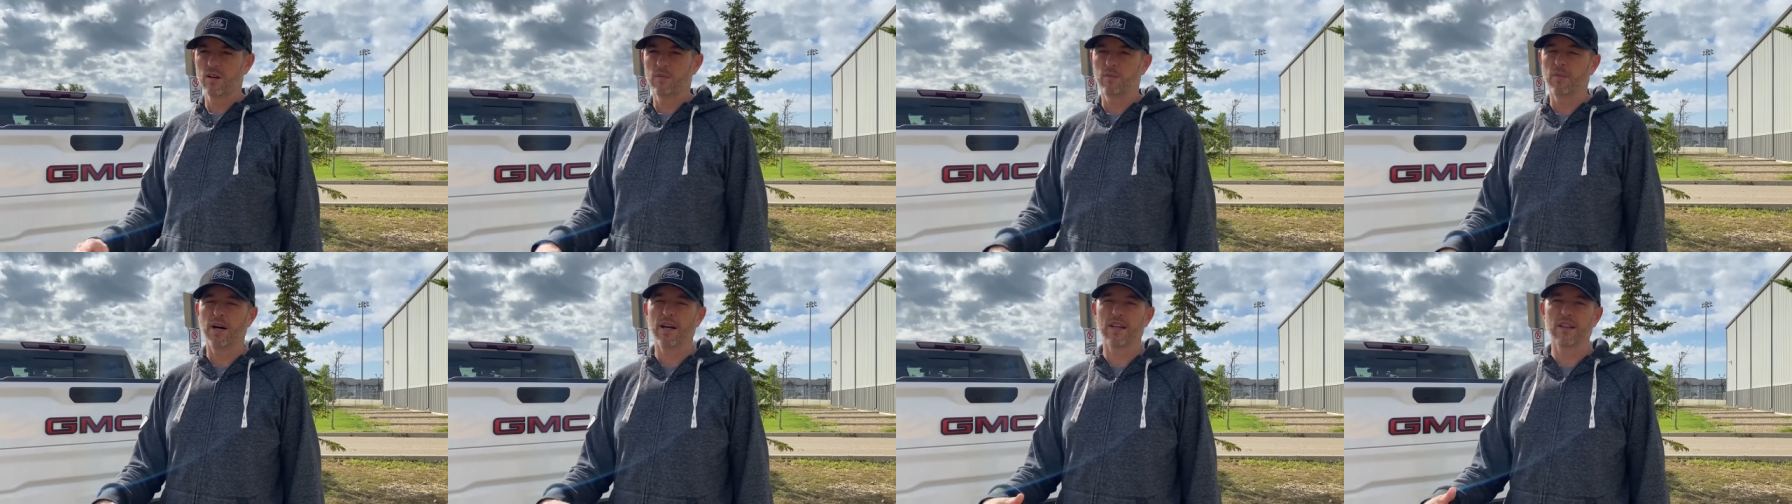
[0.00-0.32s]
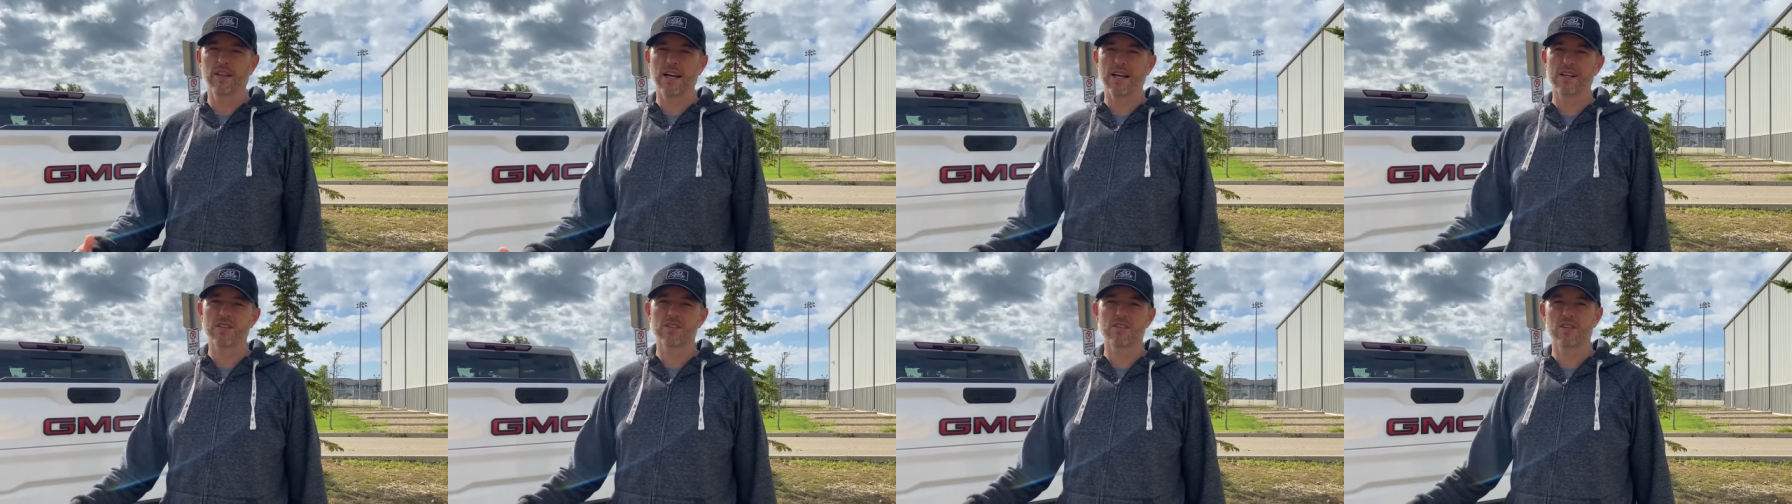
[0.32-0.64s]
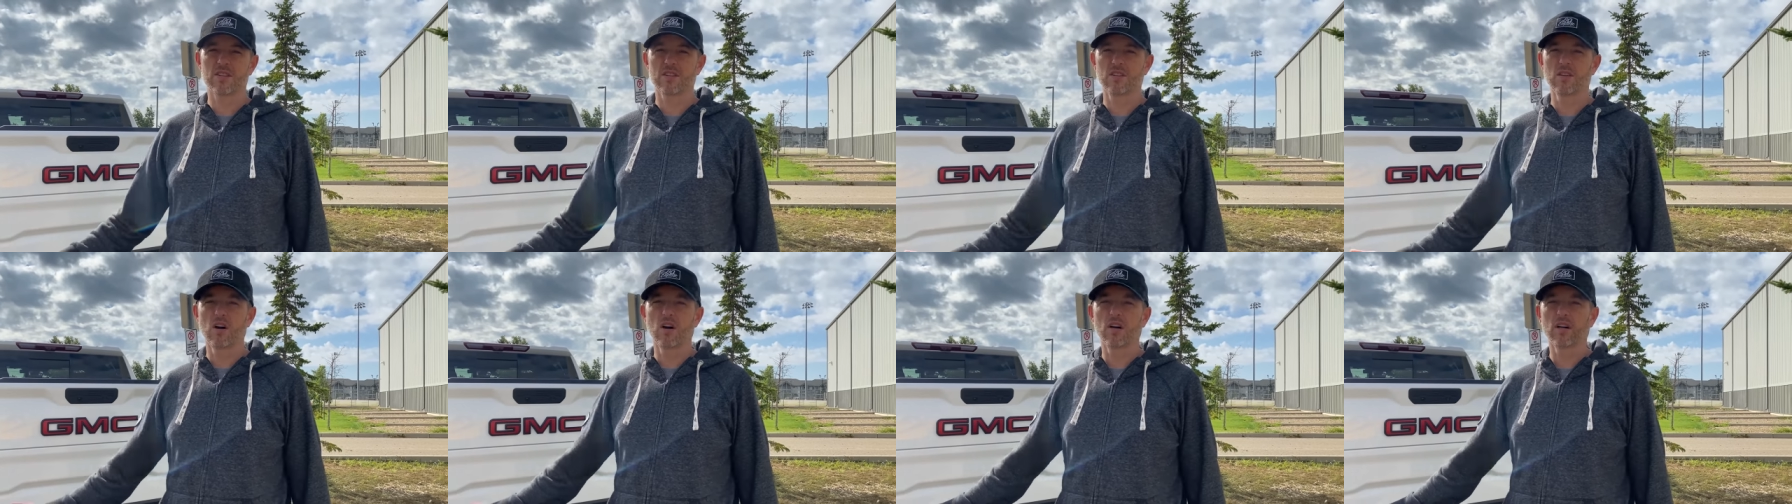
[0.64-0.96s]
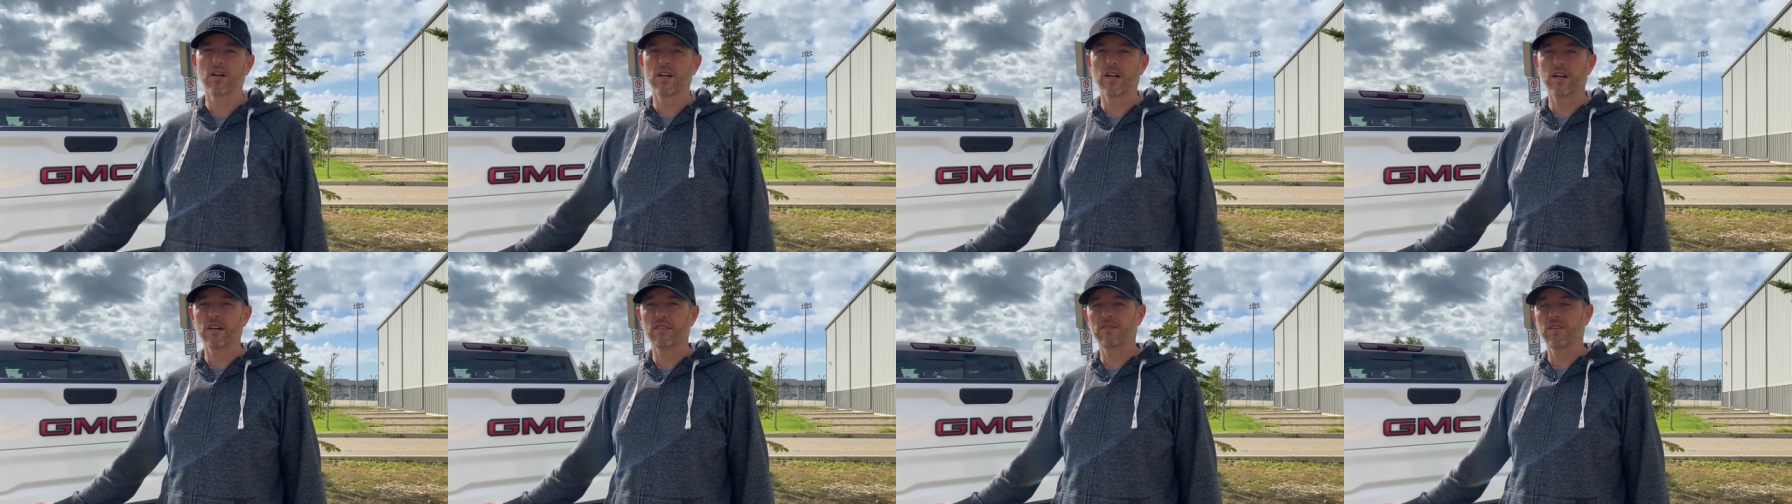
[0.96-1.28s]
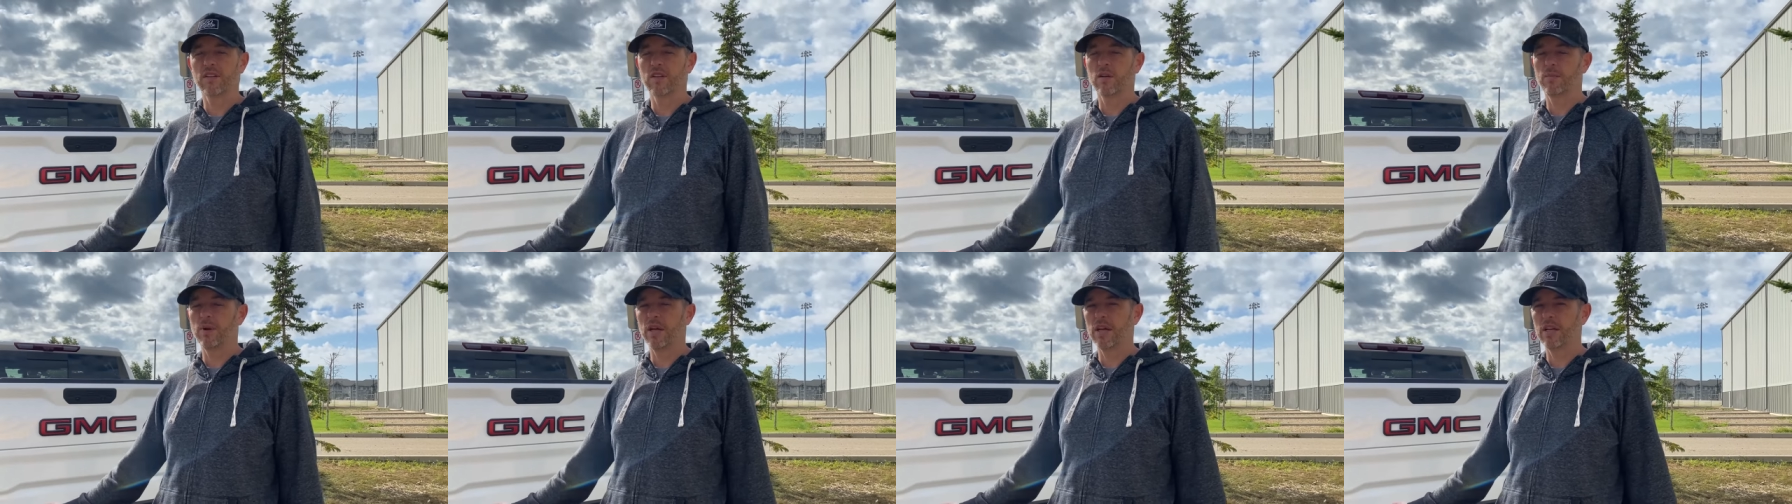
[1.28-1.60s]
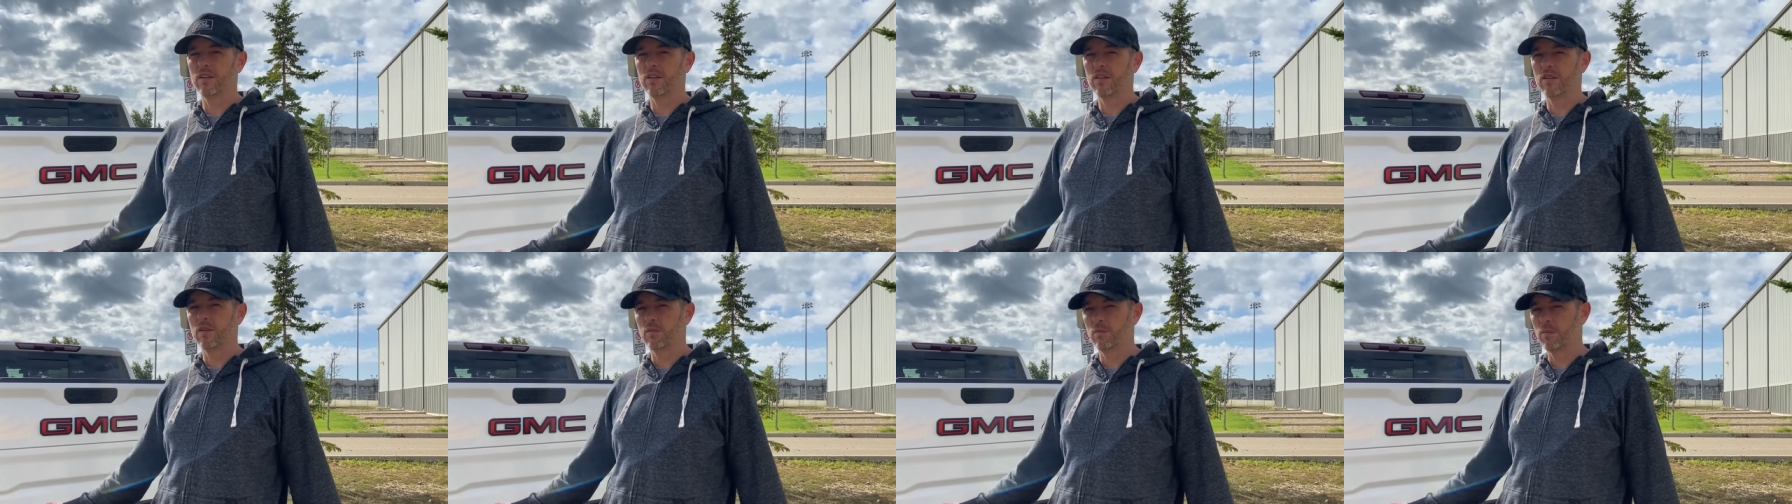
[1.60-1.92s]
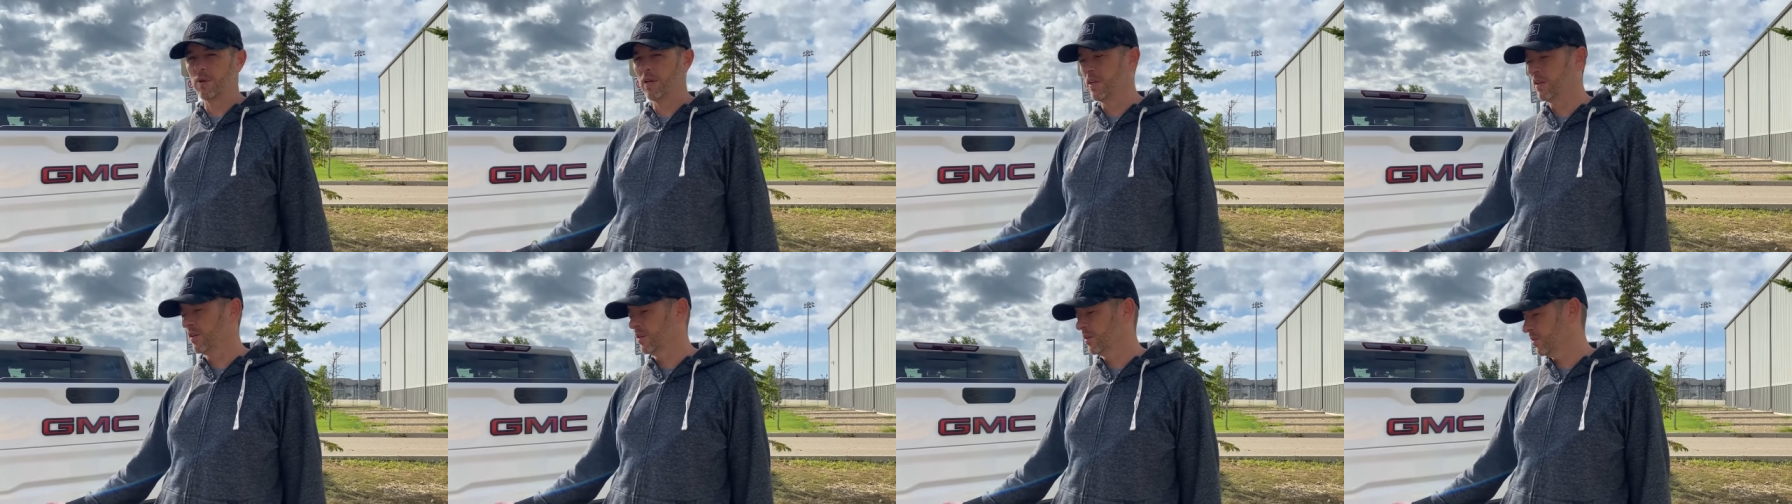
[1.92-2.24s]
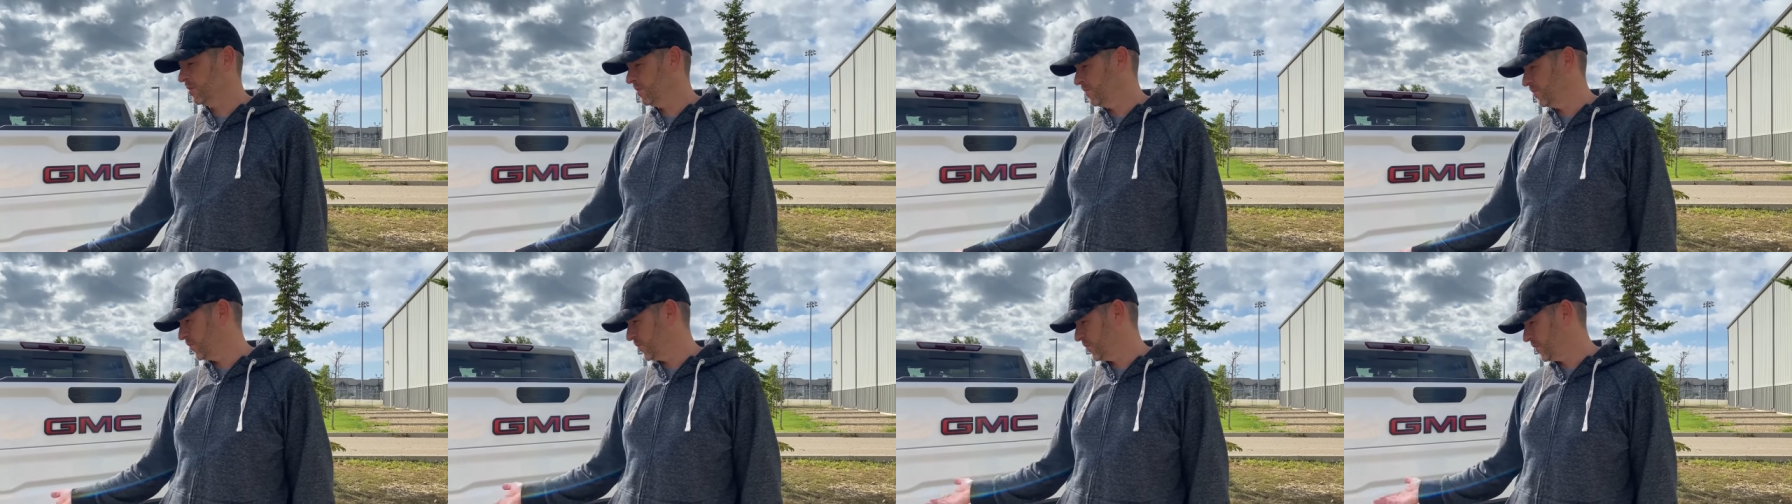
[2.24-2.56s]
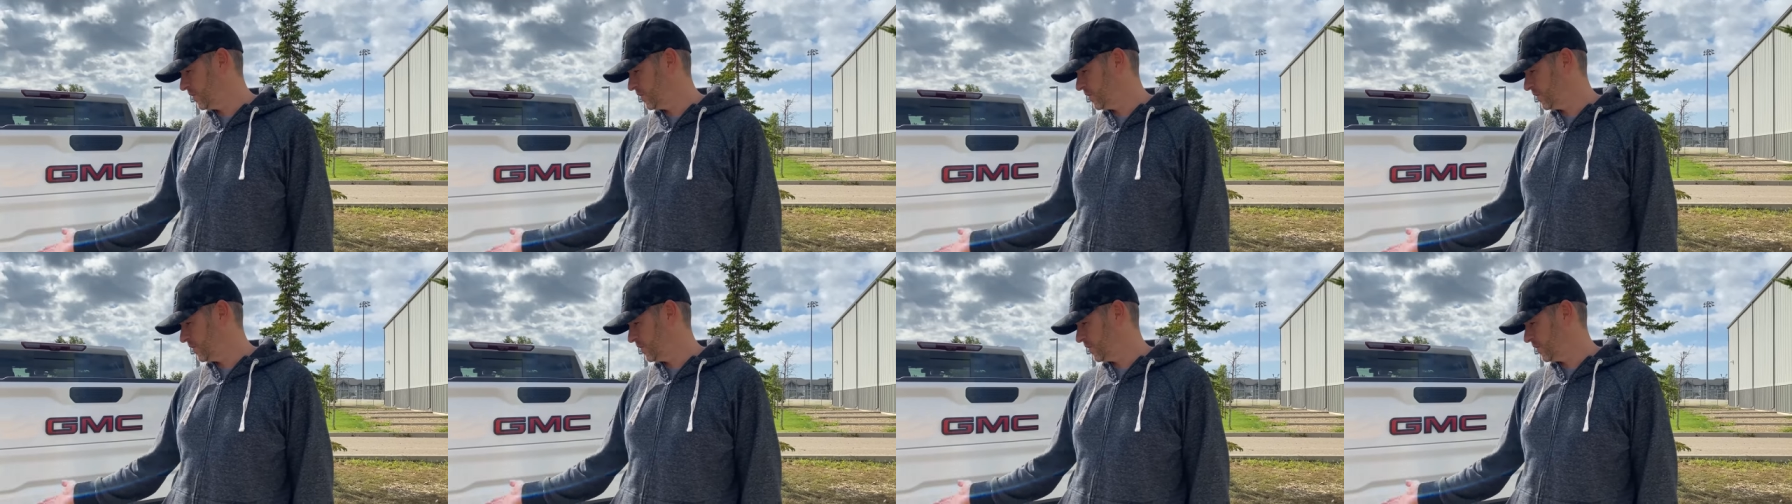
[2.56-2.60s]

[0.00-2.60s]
Mine lasted long enough and the paint didn't peel